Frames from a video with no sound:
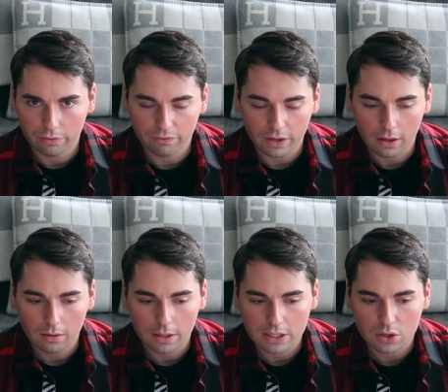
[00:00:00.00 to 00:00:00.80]

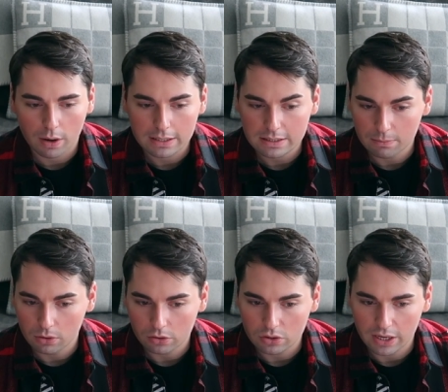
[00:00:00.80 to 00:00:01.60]
feel, it's quite
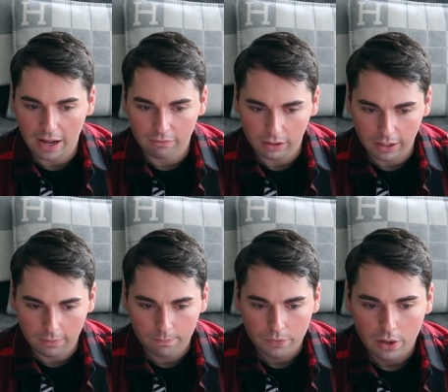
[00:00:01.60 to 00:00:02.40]
similar to the Evelyne,